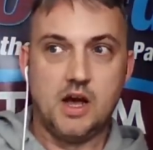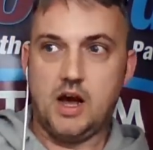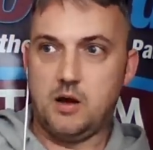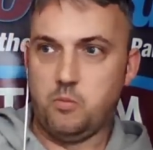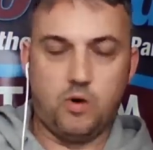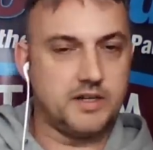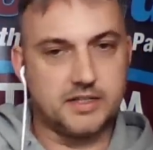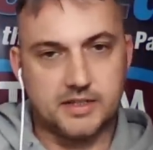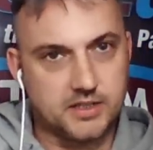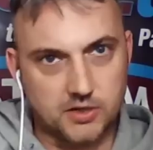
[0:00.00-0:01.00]
Why
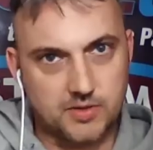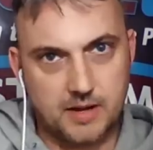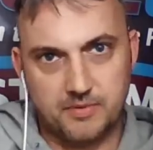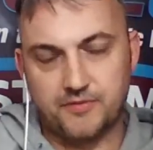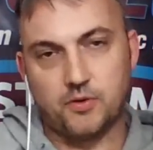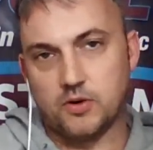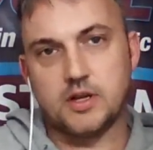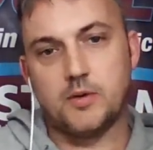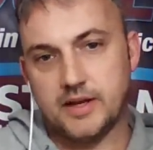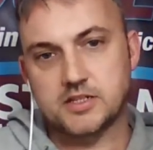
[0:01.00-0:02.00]
didn't he do that before?
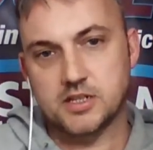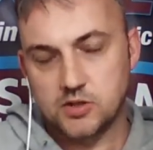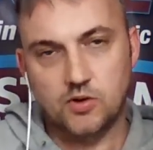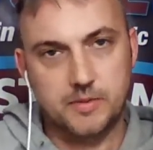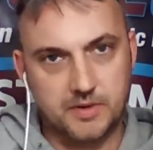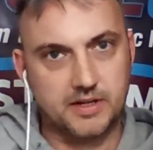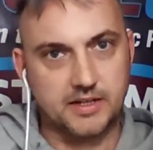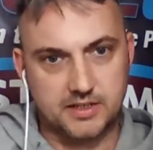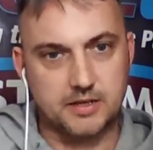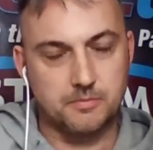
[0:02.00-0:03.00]
No, it's annoyed me that
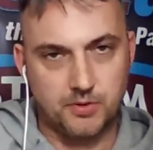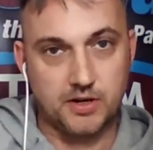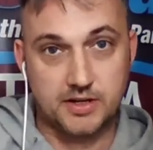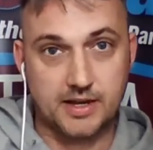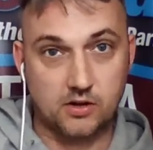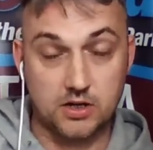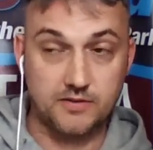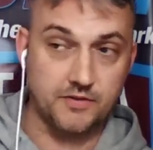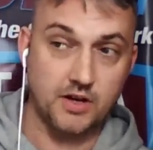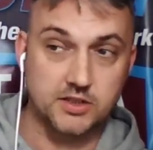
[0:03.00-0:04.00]
he didn't put in that kind of
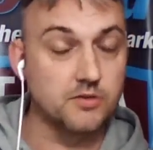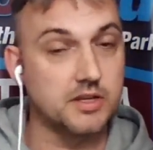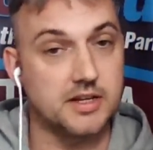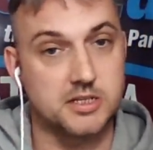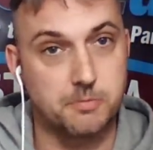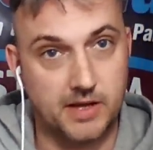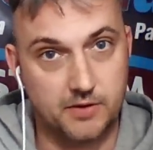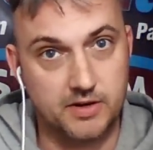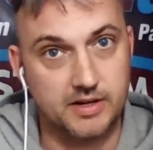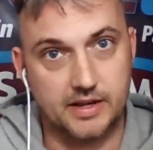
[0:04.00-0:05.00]
effort. I do think there's a
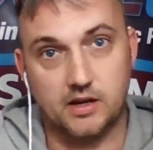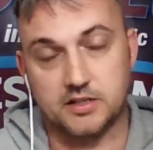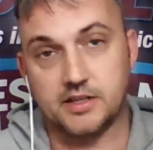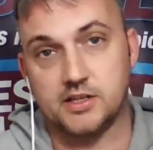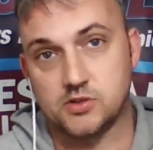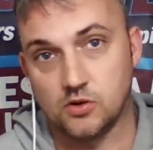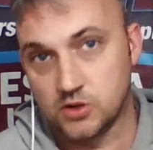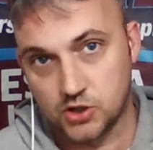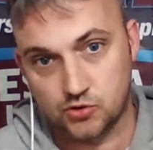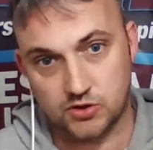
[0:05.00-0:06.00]
player in there. I think he's got
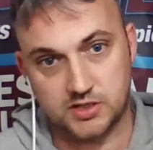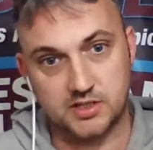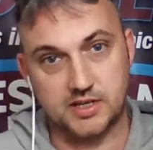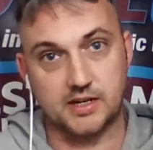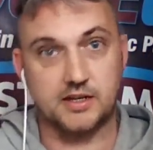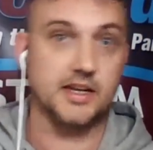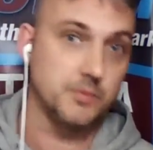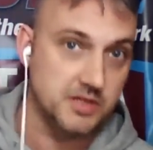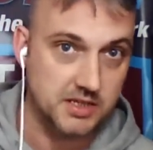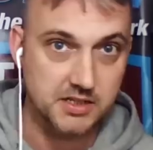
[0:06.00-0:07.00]
good crossing technique, and
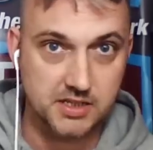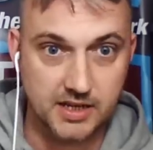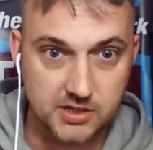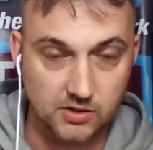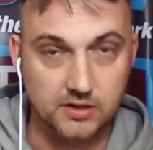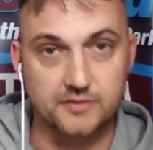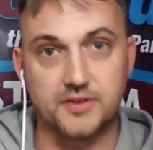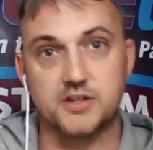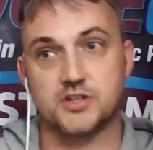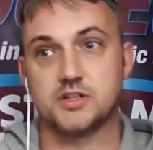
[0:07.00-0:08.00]
we've seen today he's got good
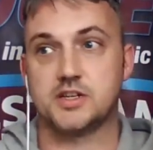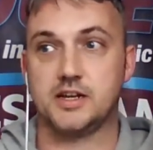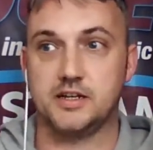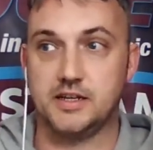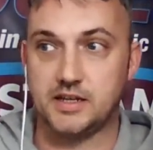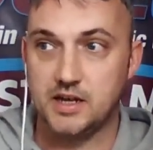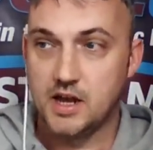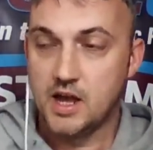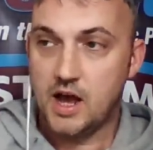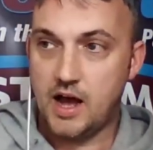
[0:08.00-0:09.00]
finishing technique.
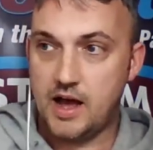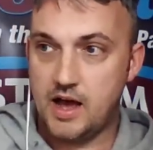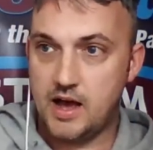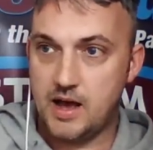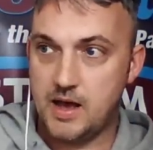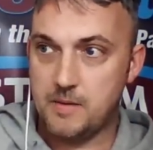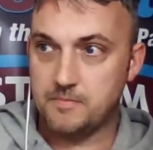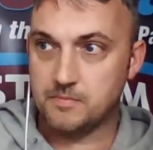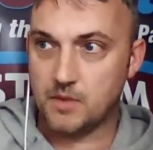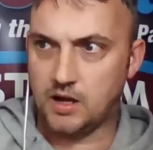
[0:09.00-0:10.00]

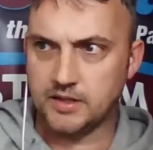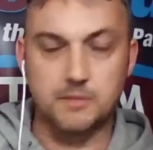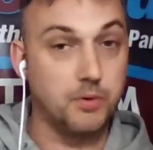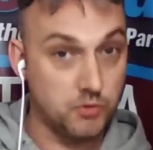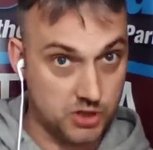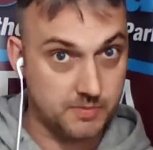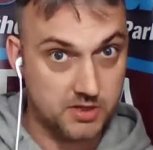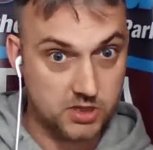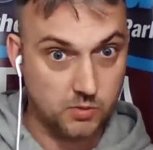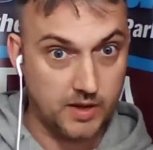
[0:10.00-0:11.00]
I think the ball should have been
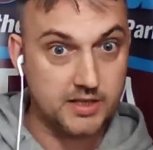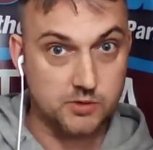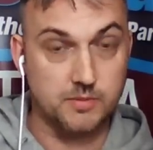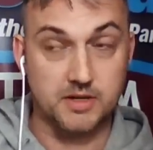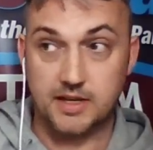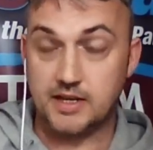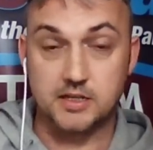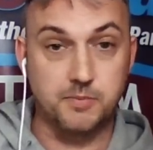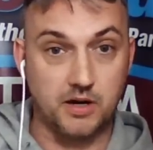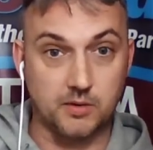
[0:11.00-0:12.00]
squared to him at the
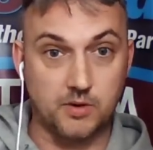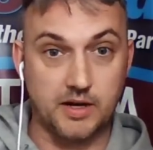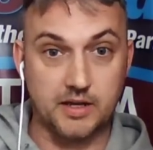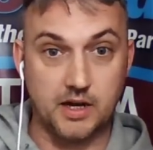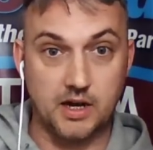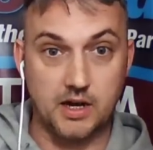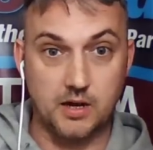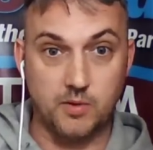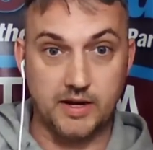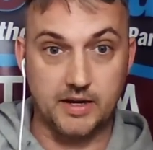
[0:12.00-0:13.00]
end, by the way,
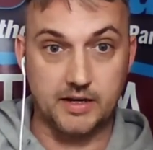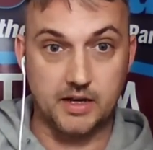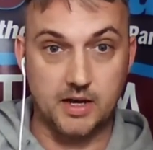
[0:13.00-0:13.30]
when